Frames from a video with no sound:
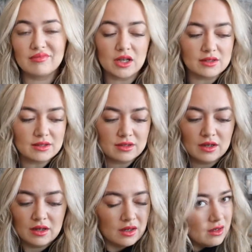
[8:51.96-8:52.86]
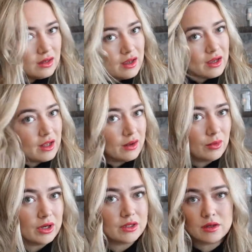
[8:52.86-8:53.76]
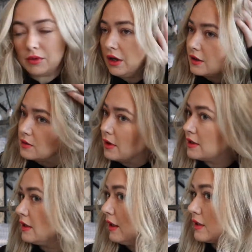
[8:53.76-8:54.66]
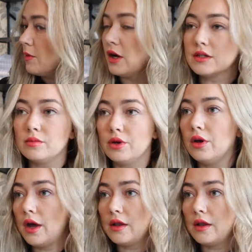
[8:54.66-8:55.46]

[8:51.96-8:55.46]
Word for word: Because again, I want it to be as messy as possible,